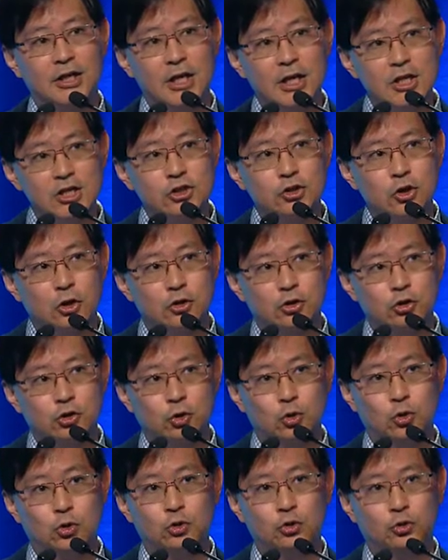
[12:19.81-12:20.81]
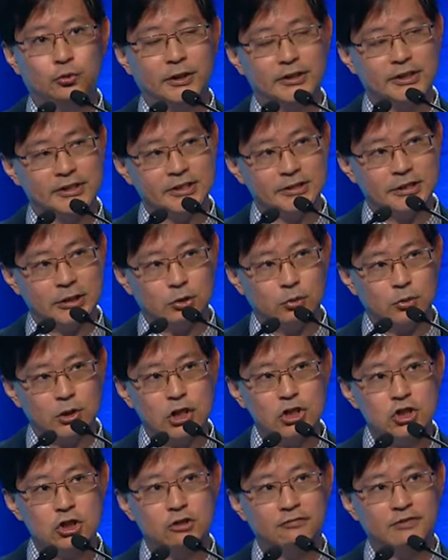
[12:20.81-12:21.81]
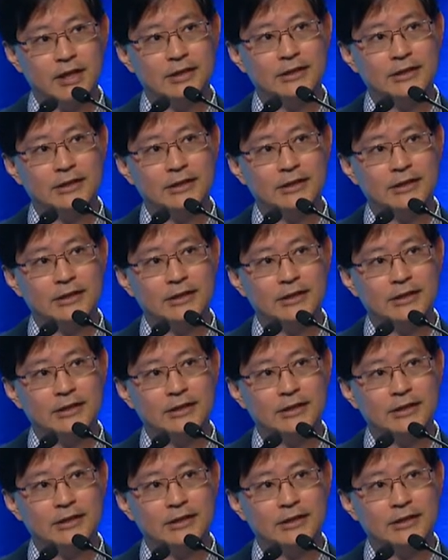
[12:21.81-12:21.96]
is not due to the secretion of the